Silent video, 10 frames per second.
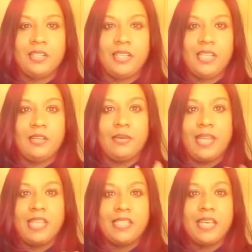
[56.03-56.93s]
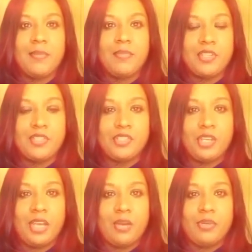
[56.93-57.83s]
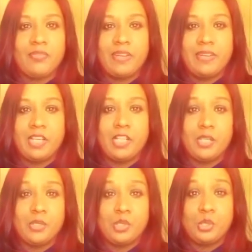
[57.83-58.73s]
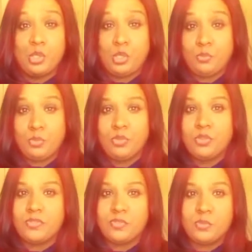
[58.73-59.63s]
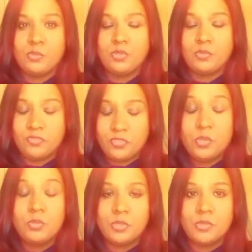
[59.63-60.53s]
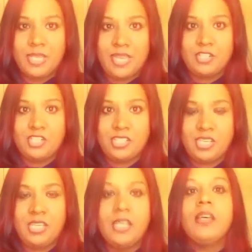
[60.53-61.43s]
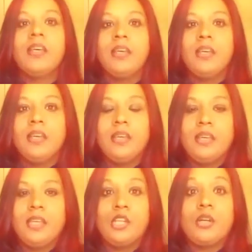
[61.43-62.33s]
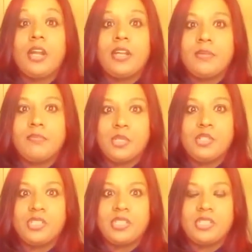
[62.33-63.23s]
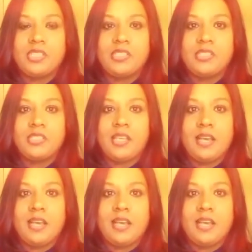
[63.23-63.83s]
you know, anytime there's we're very close to new moon or full moon energy, you know, our emotions,